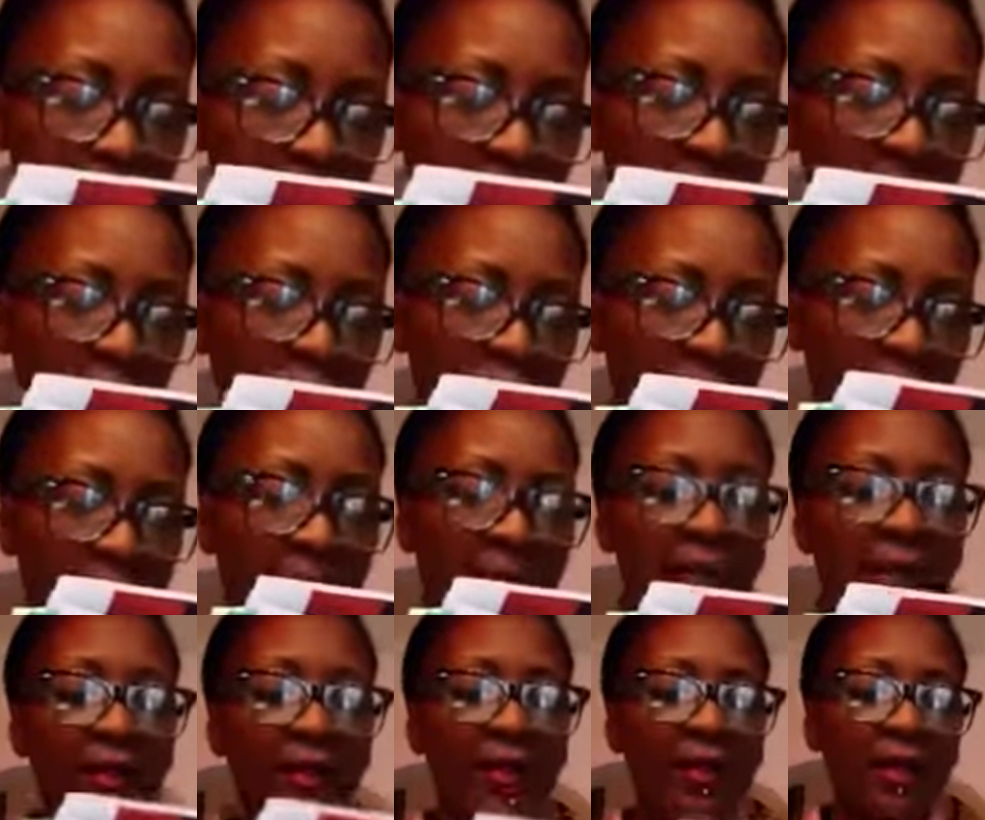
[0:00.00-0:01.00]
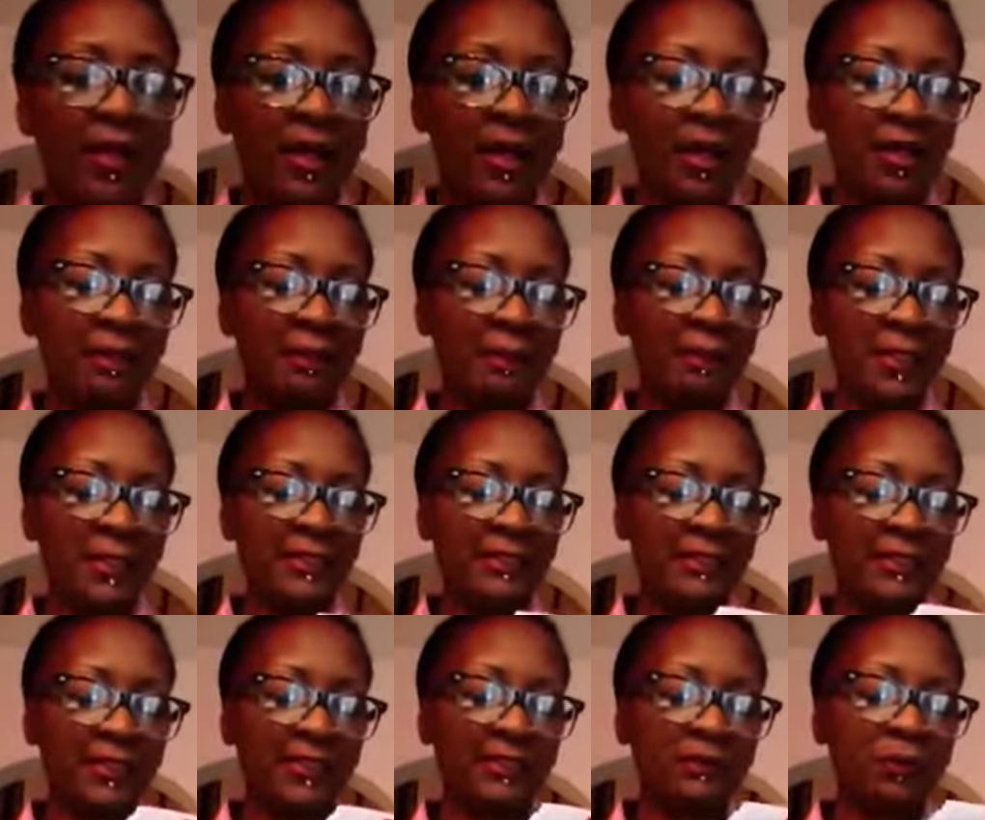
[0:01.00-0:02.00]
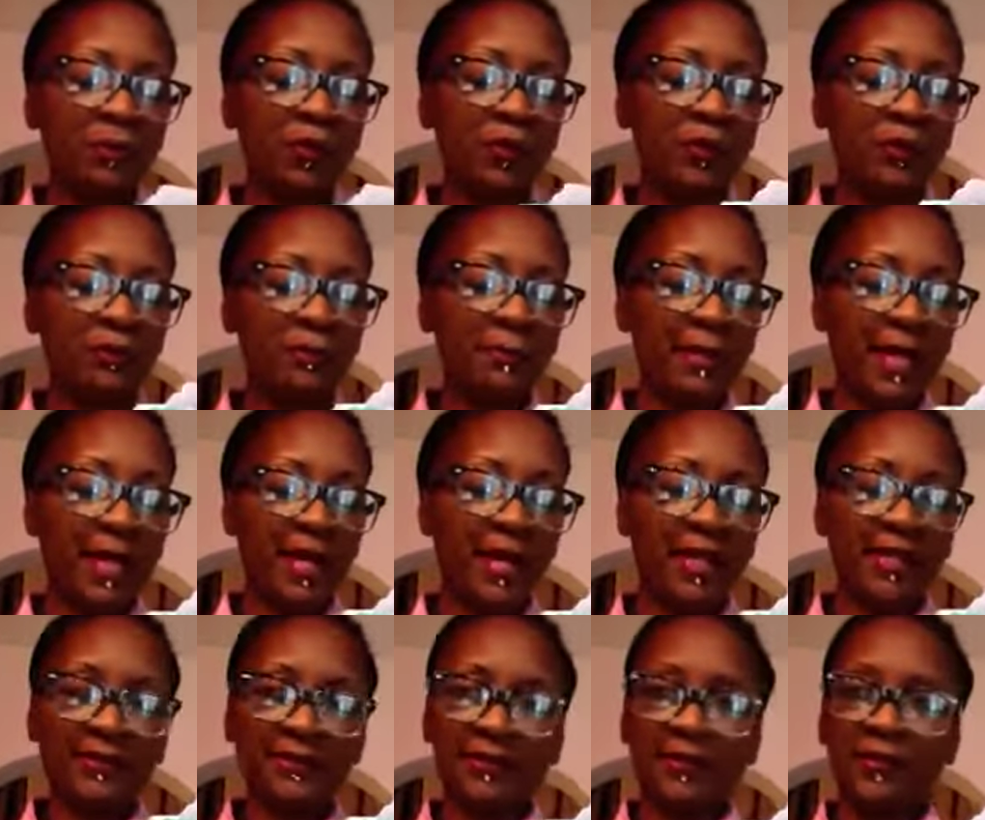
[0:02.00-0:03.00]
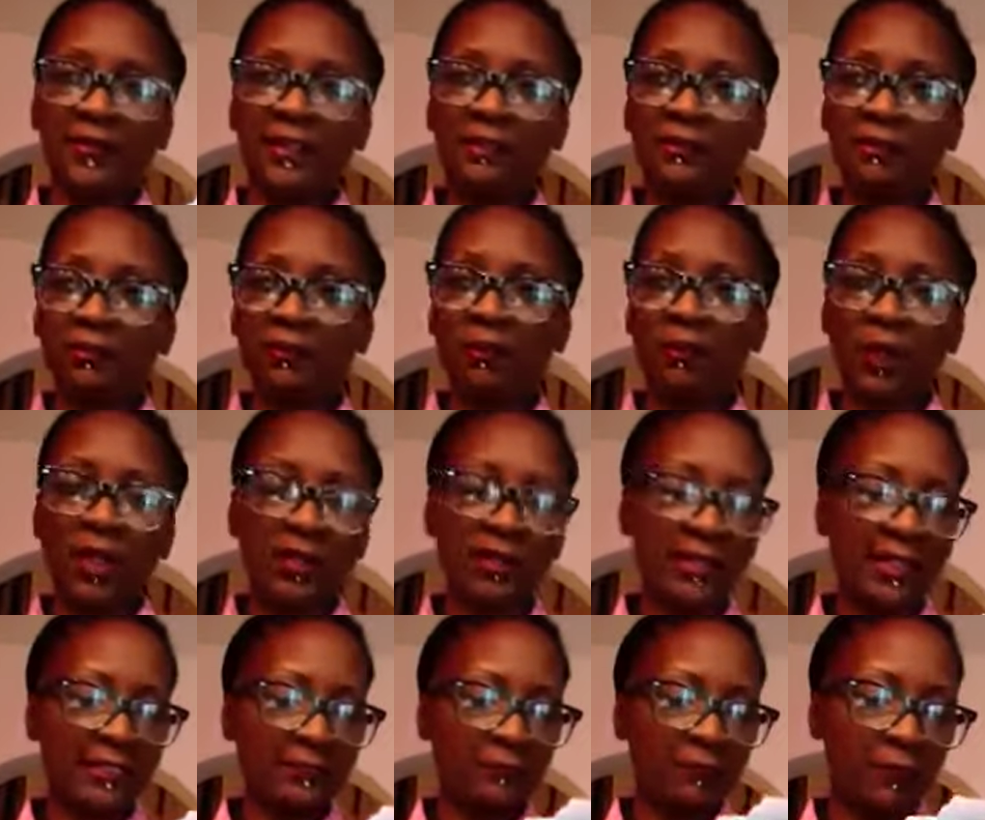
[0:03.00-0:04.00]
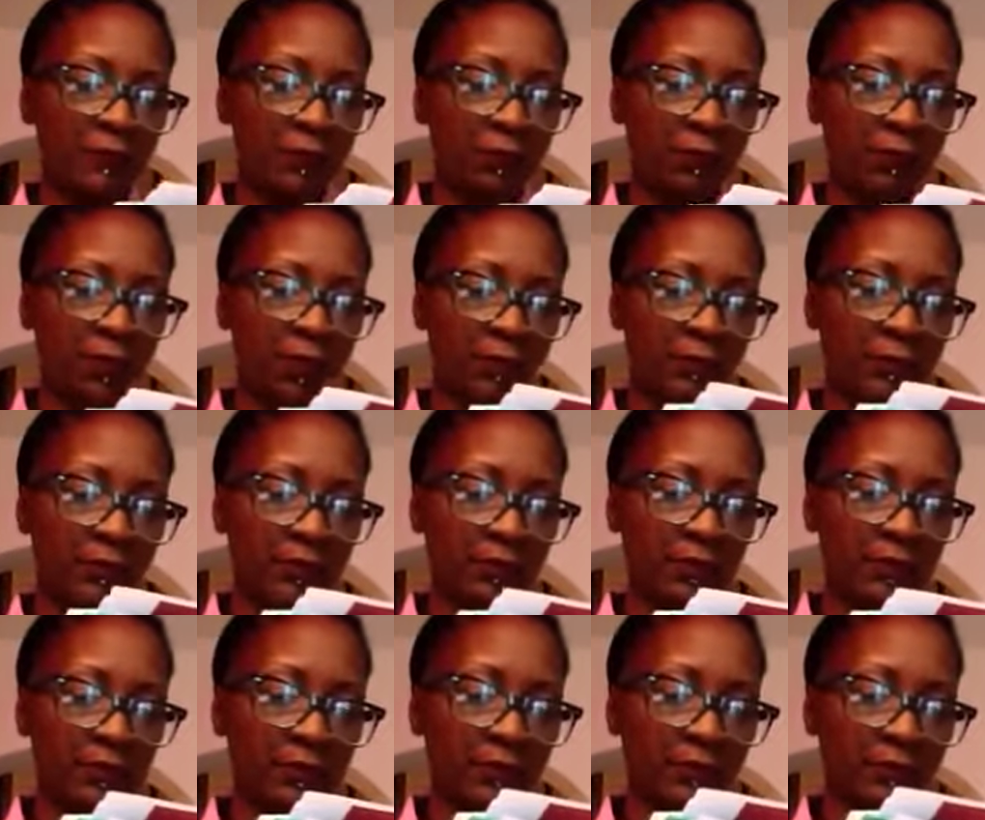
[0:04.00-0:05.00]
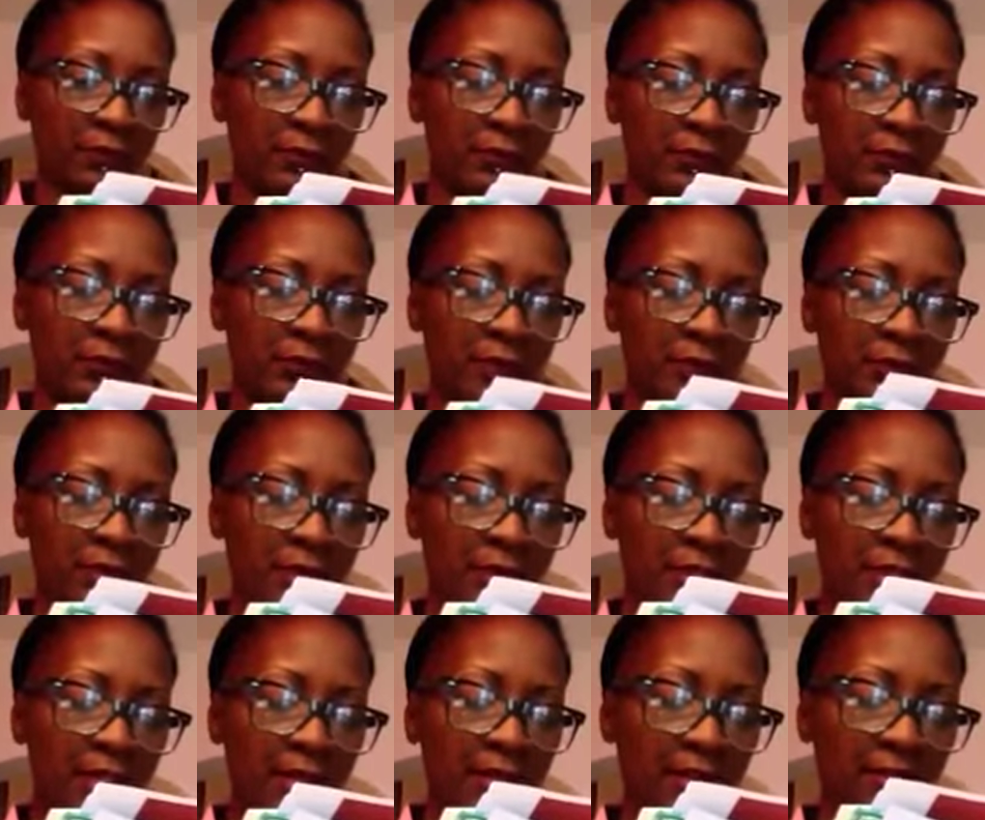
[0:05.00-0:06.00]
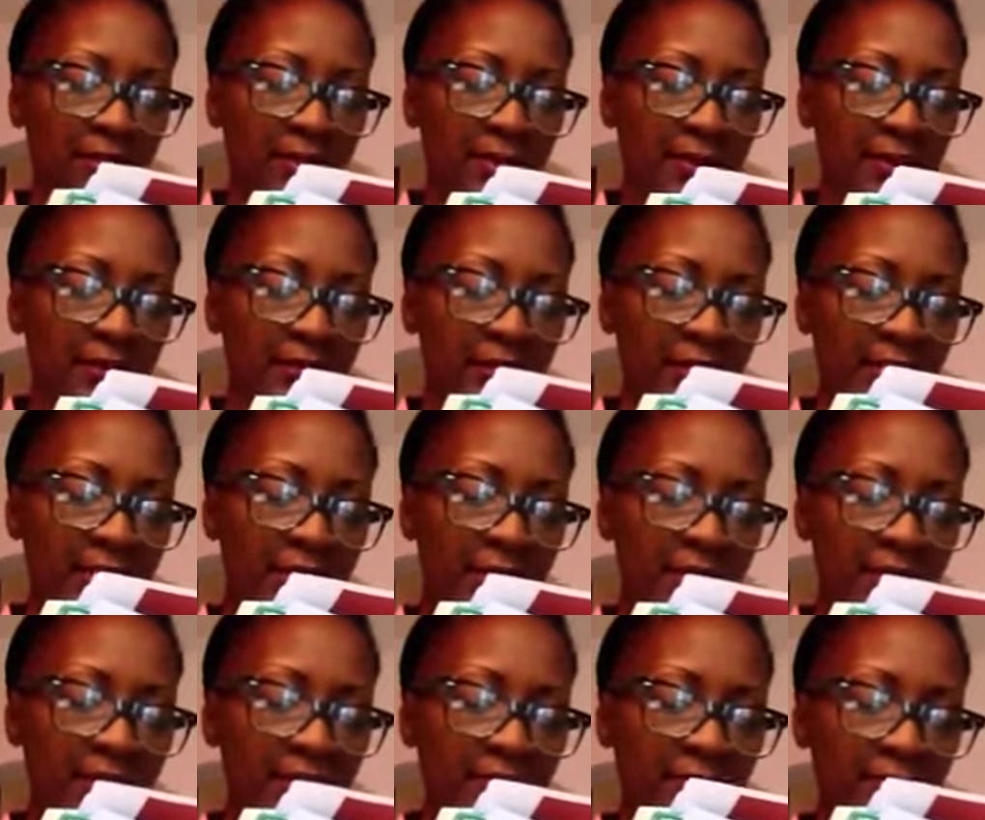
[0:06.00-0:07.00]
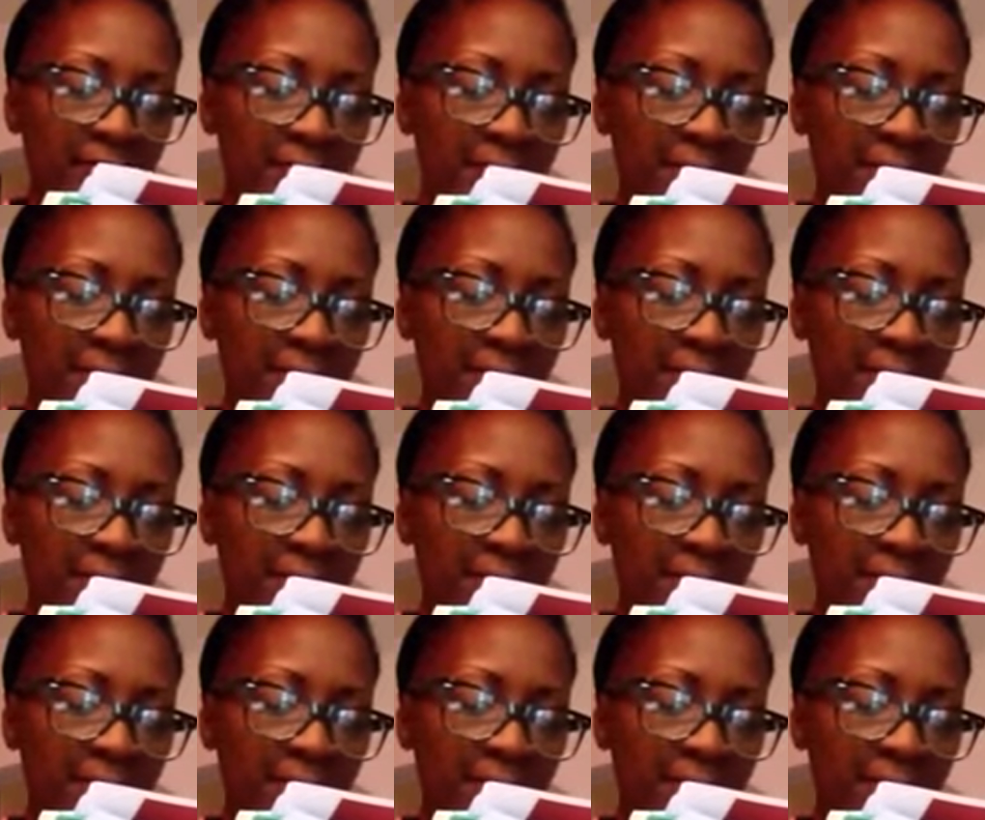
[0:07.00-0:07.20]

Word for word: I'll try. And I'm gonna make six more new bags, and then do the one that's for the order. And then